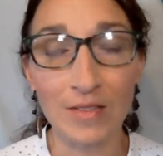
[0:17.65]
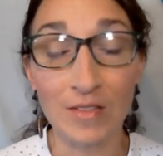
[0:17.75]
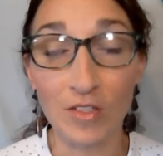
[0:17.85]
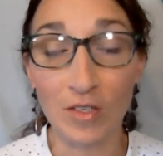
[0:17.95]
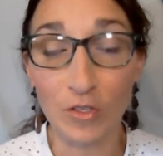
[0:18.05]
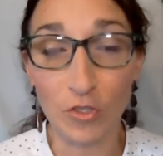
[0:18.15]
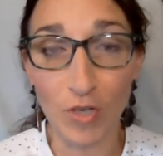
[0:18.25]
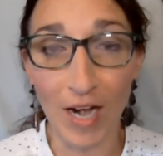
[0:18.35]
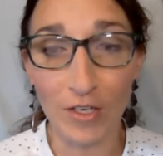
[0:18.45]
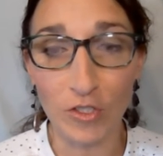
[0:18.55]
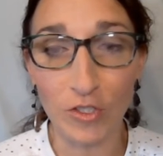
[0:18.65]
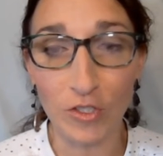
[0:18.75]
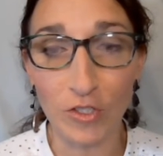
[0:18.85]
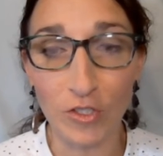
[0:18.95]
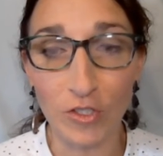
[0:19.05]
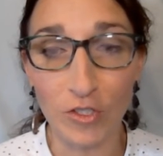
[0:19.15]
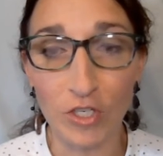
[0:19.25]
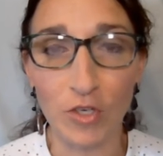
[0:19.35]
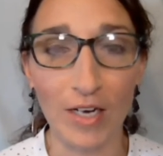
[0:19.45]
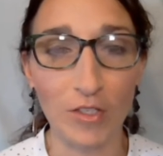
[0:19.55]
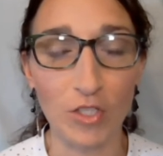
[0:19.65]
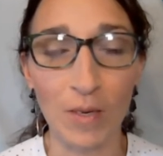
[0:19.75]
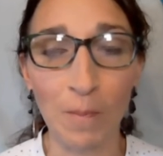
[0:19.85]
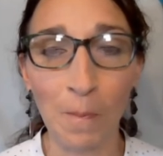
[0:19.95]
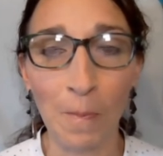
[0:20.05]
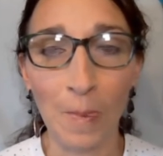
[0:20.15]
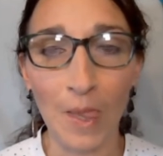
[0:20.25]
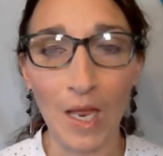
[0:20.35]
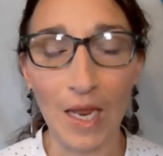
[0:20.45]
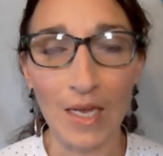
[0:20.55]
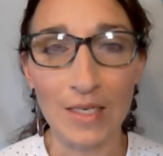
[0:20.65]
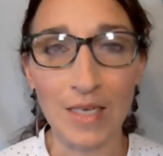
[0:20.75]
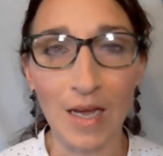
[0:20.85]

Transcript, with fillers: and your strategy, your marketing strategy.